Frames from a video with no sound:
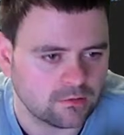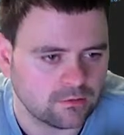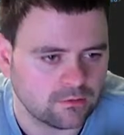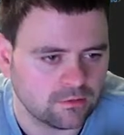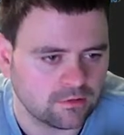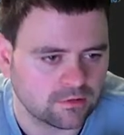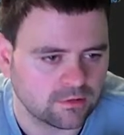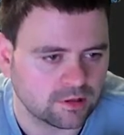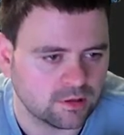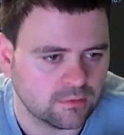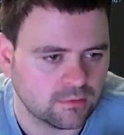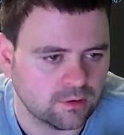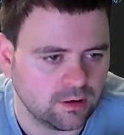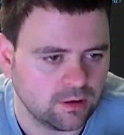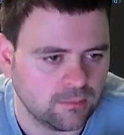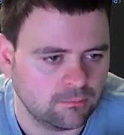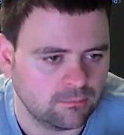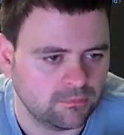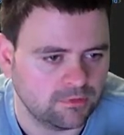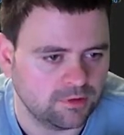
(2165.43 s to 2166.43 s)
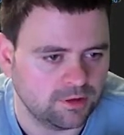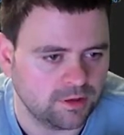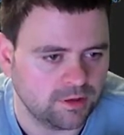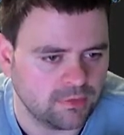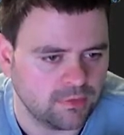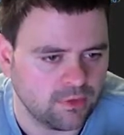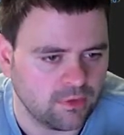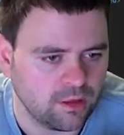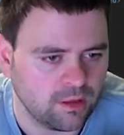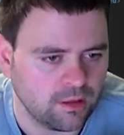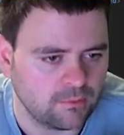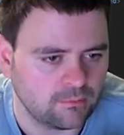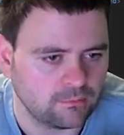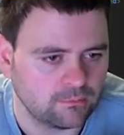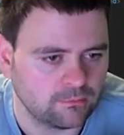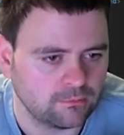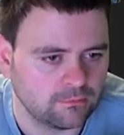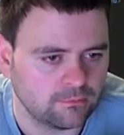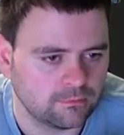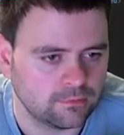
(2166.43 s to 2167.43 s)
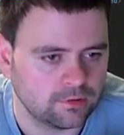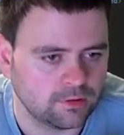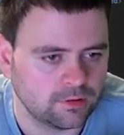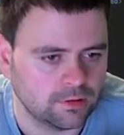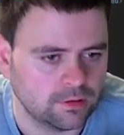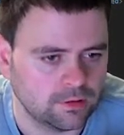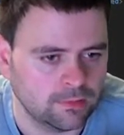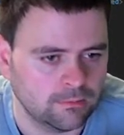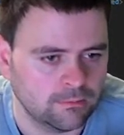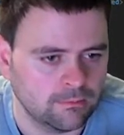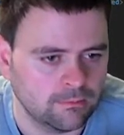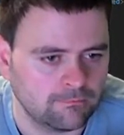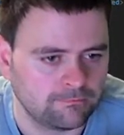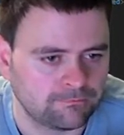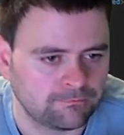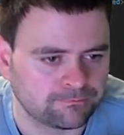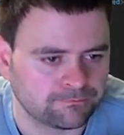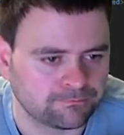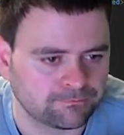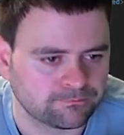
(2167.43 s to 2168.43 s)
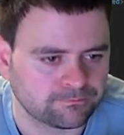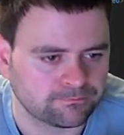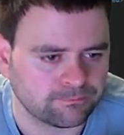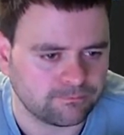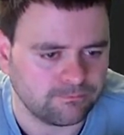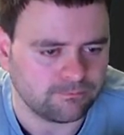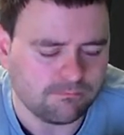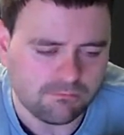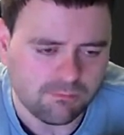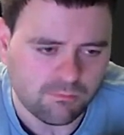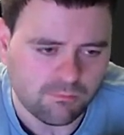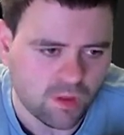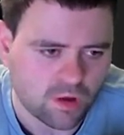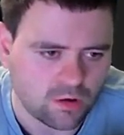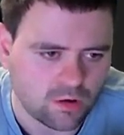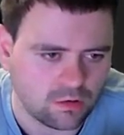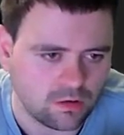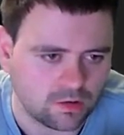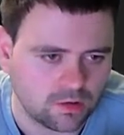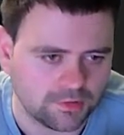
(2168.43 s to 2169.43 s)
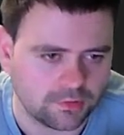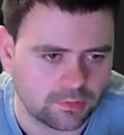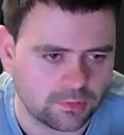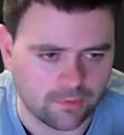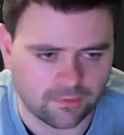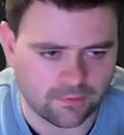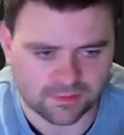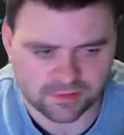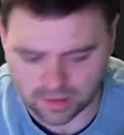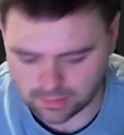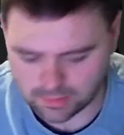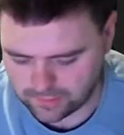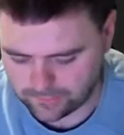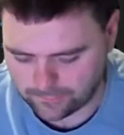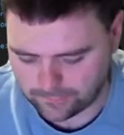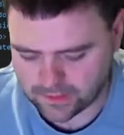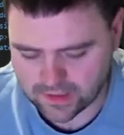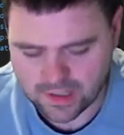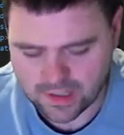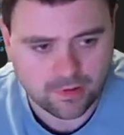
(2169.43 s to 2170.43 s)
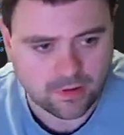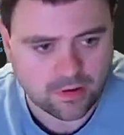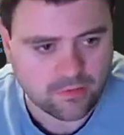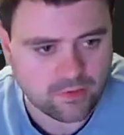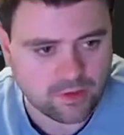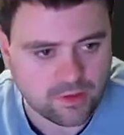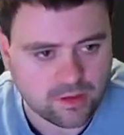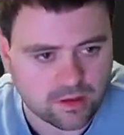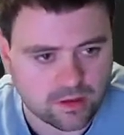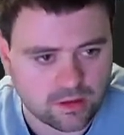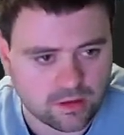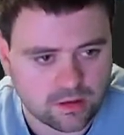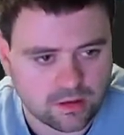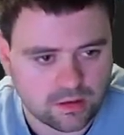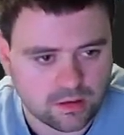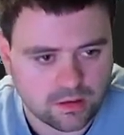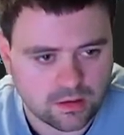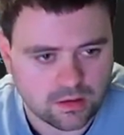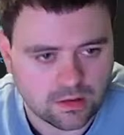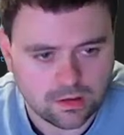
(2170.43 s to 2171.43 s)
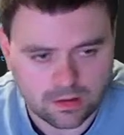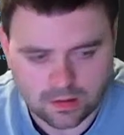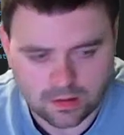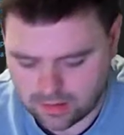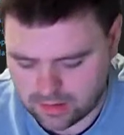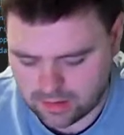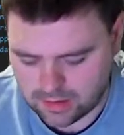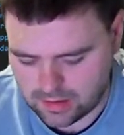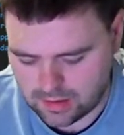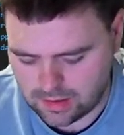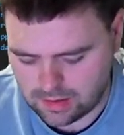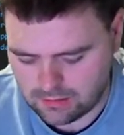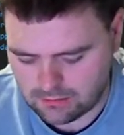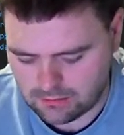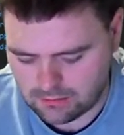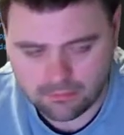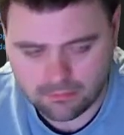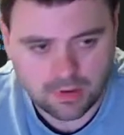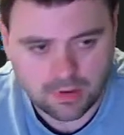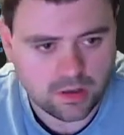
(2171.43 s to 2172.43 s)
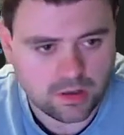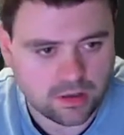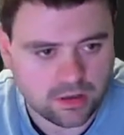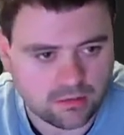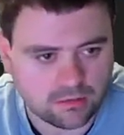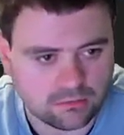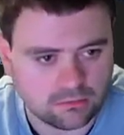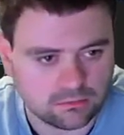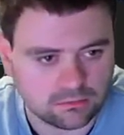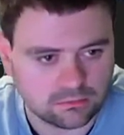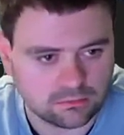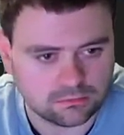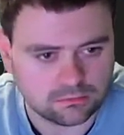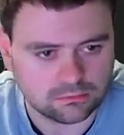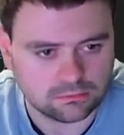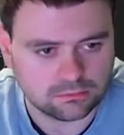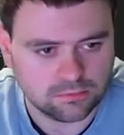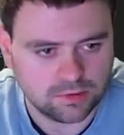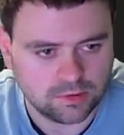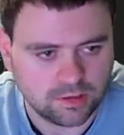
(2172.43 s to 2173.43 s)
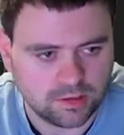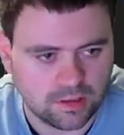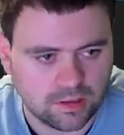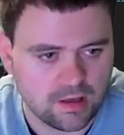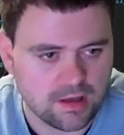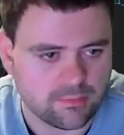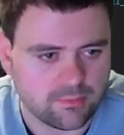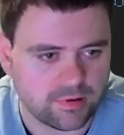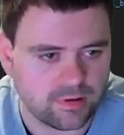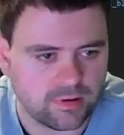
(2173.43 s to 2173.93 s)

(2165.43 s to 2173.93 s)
just kind of update that. I don't know whether it's going to be funny about that. My running app.